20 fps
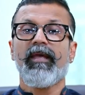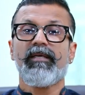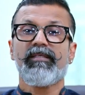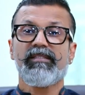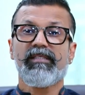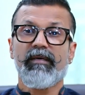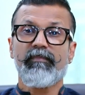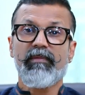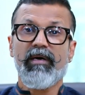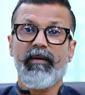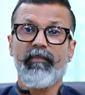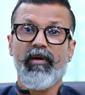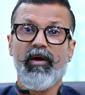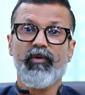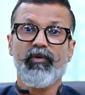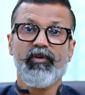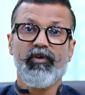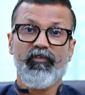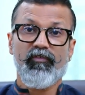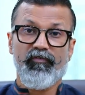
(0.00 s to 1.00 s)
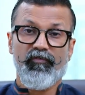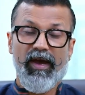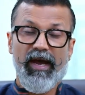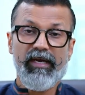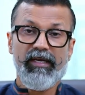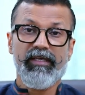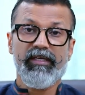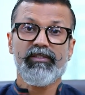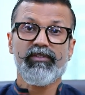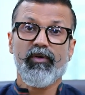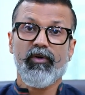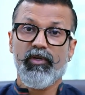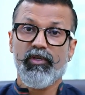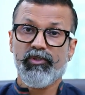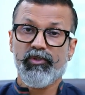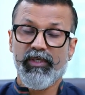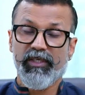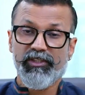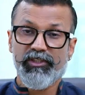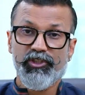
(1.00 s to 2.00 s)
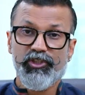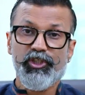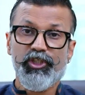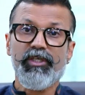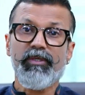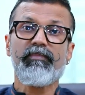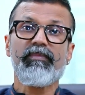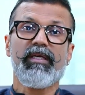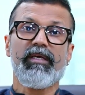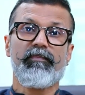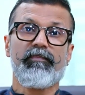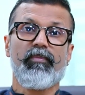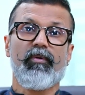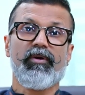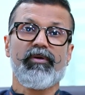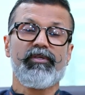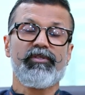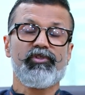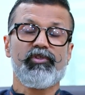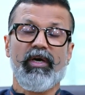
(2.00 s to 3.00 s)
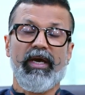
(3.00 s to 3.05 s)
Some amount of fat is also extremely important.